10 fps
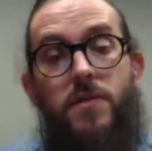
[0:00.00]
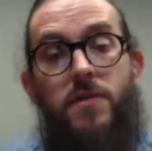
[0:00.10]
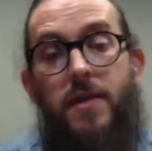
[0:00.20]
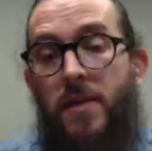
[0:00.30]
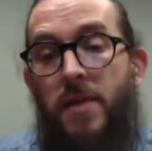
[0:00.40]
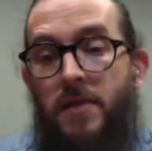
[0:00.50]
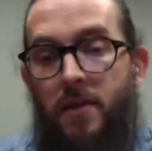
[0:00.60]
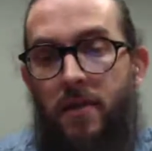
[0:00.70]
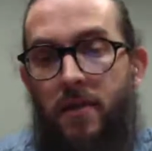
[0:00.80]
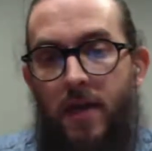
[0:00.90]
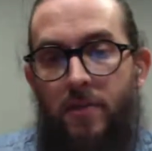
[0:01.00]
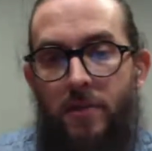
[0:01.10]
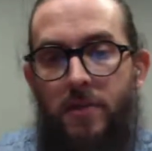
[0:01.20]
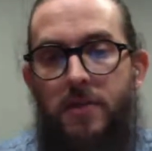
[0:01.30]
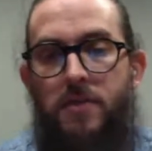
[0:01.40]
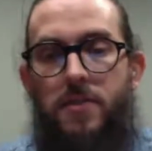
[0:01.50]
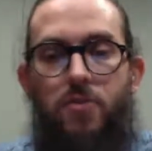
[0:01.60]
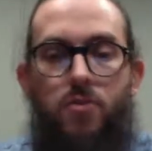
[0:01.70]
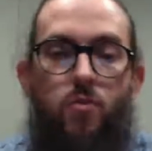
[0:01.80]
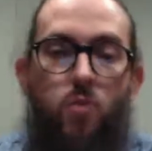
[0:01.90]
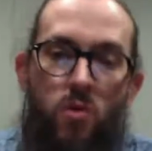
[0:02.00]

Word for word: segmenting capabilities that you